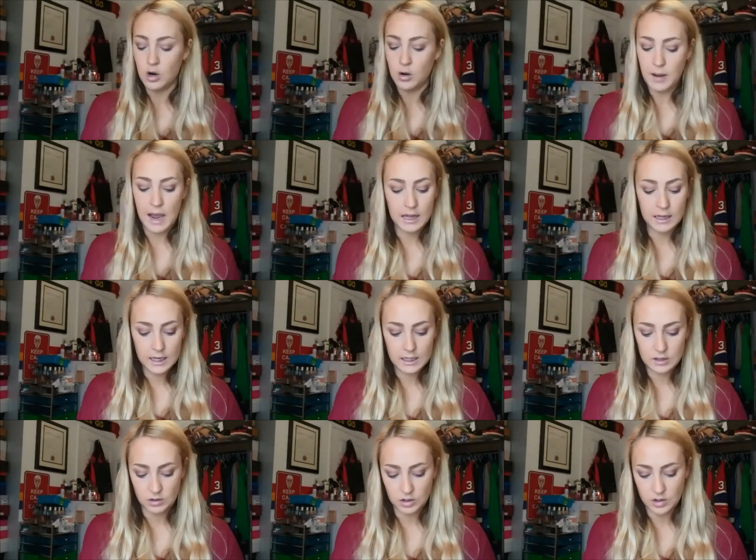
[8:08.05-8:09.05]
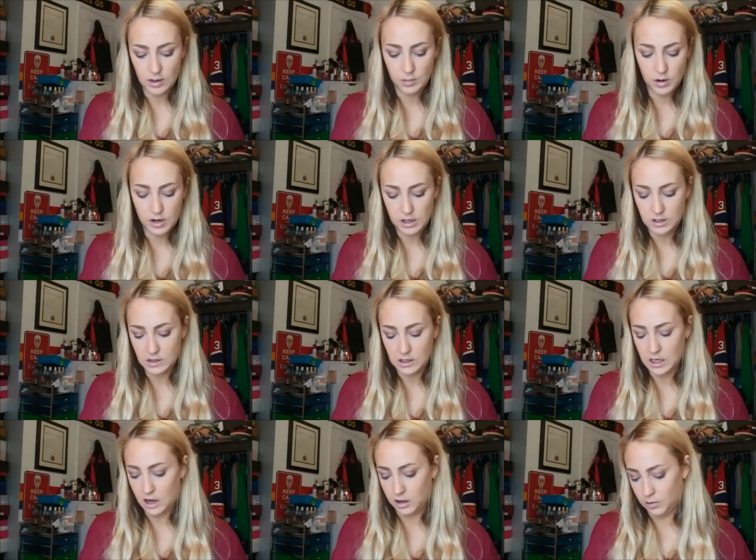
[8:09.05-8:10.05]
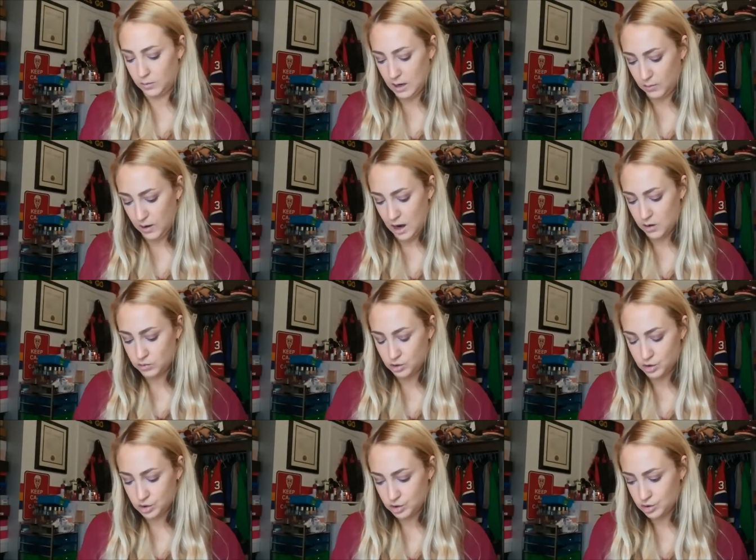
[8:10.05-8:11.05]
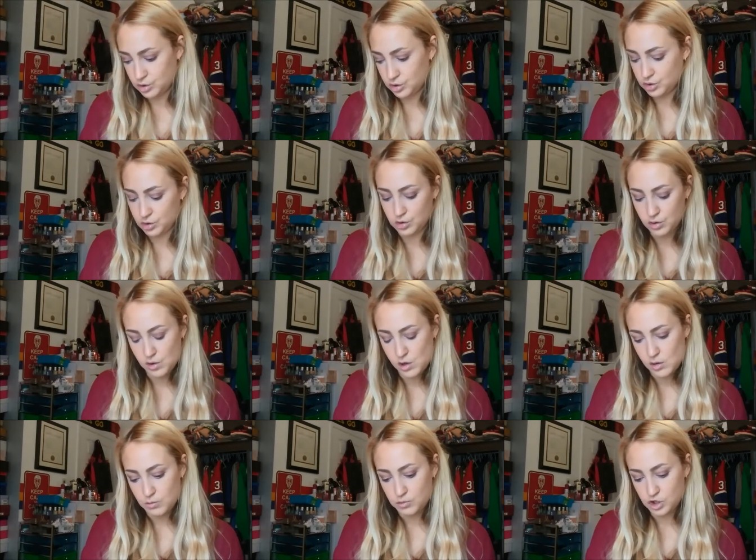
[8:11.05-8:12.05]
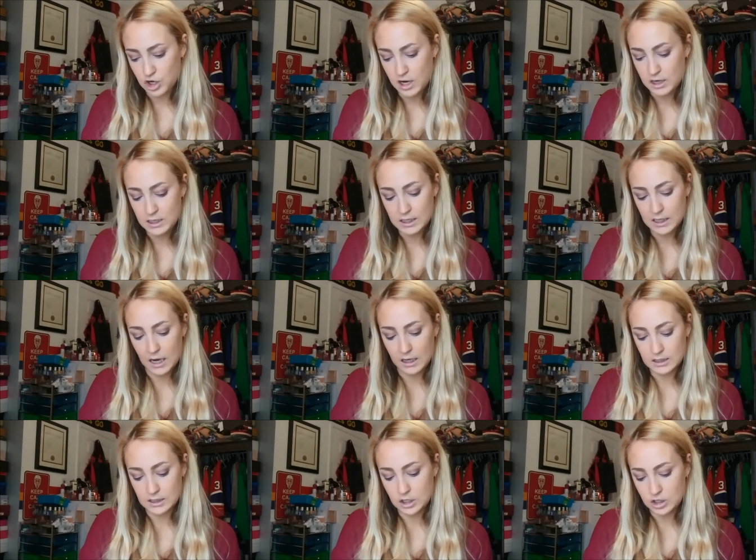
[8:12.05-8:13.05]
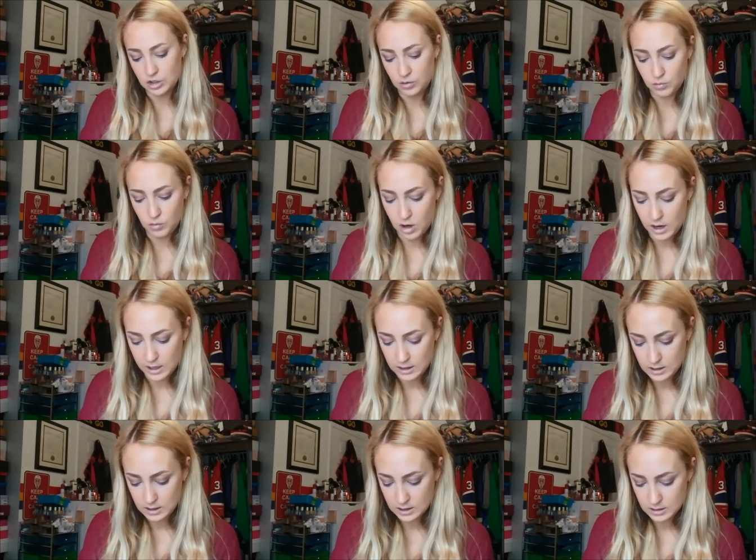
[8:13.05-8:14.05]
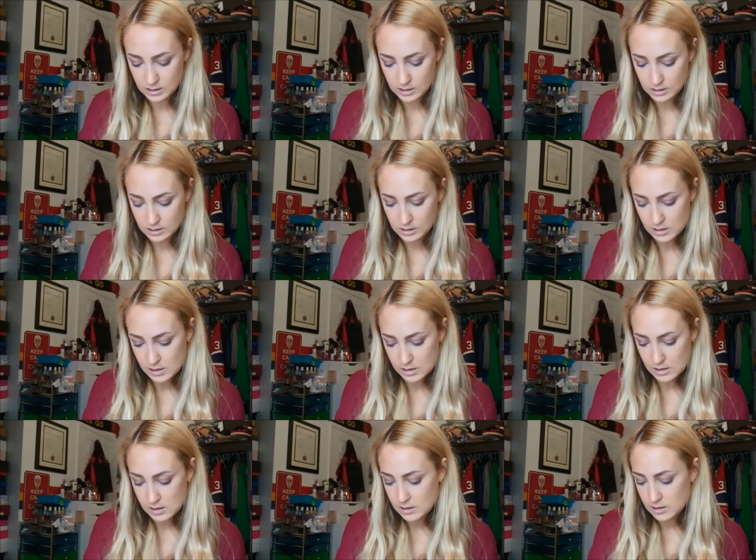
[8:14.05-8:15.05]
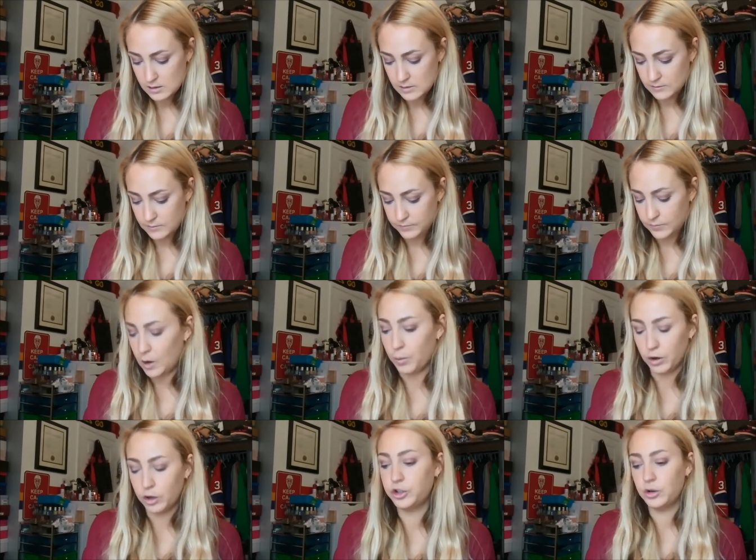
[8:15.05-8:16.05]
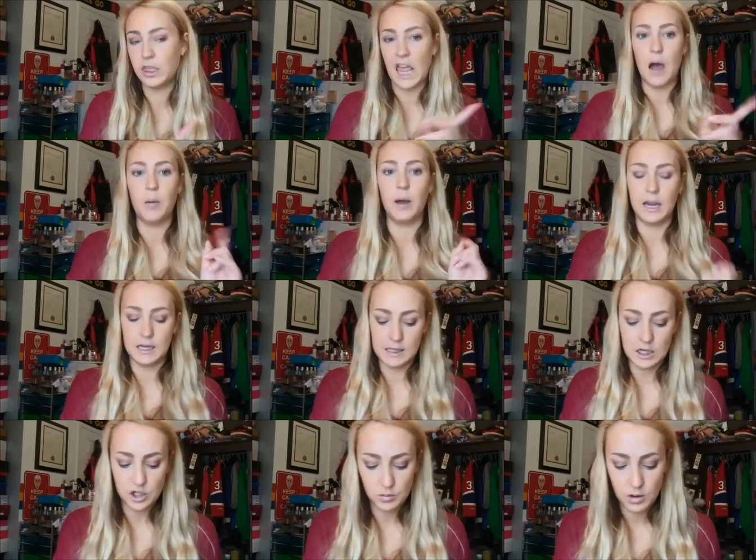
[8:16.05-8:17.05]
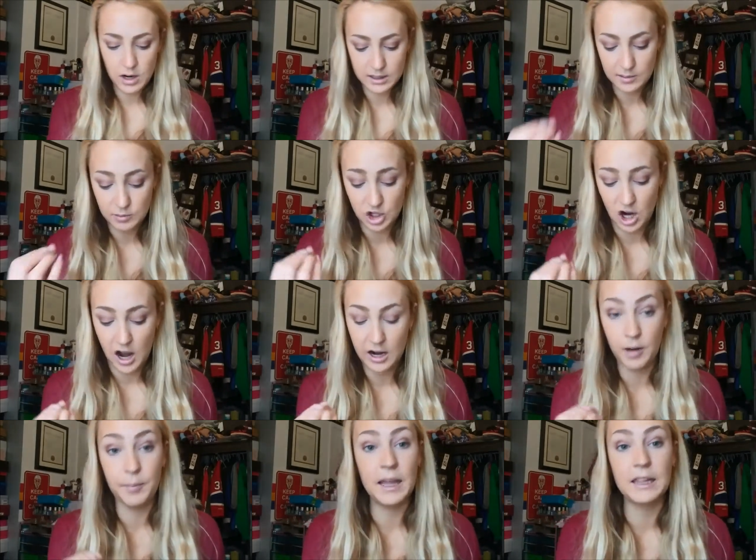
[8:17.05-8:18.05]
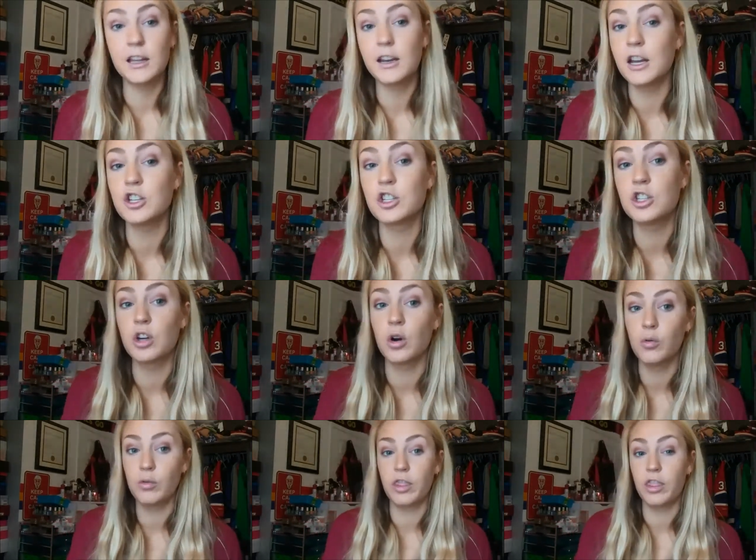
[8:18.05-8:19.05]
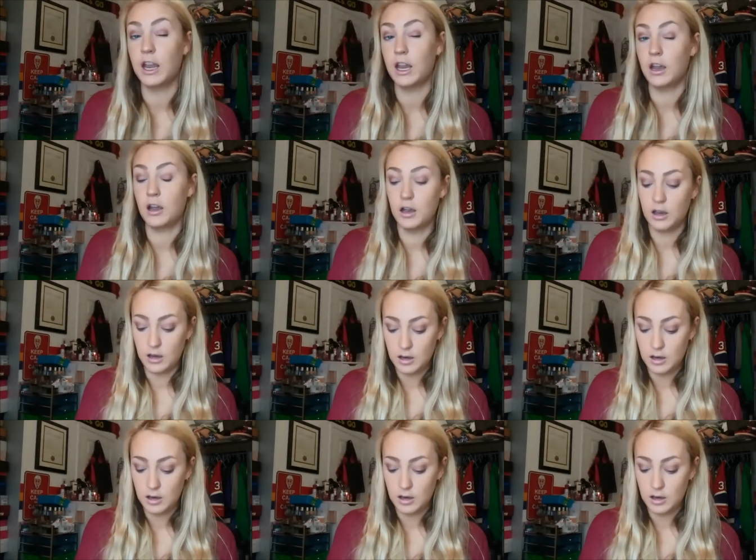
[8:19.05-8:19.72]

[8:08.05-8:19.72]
palette, or do I want to do it the other way around? just trying to decide because I do want... No, we'll do it that way because I do want some shine on my lid. I just don't think